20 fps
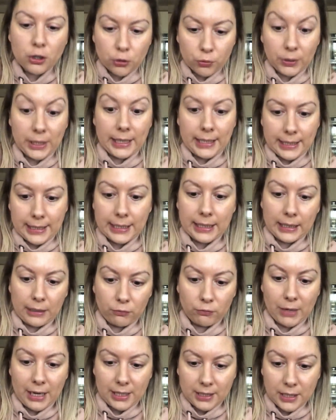eating
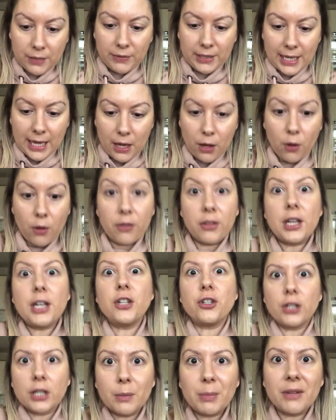relatively healthy,
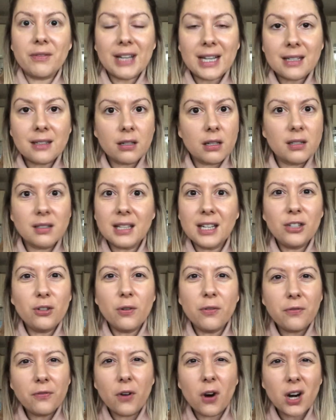doing a bit of exercise, then you're
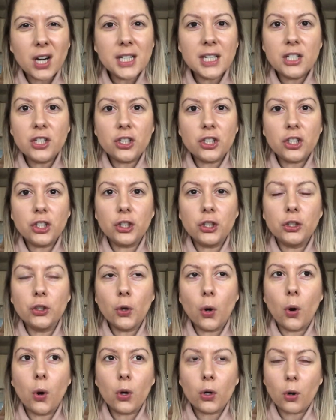fine and you've
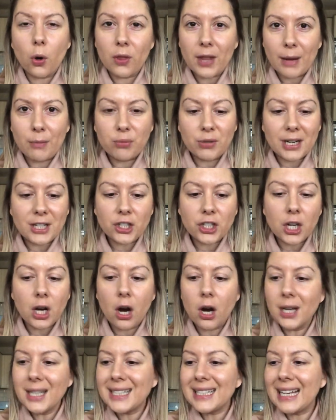not got that pressure.
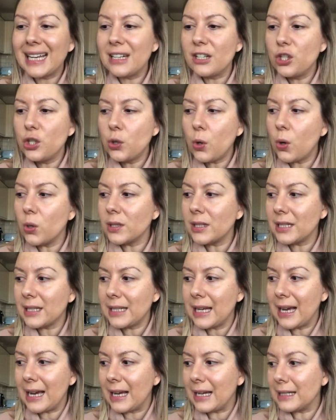I cannot
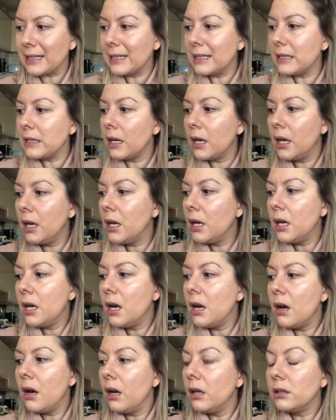stand
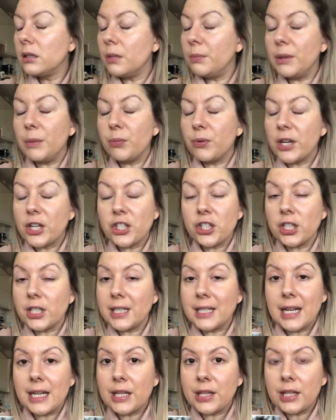to be pressured in
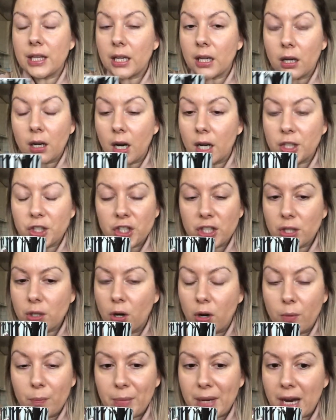anything. I just
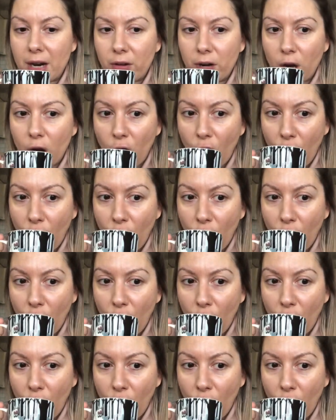can't bear it.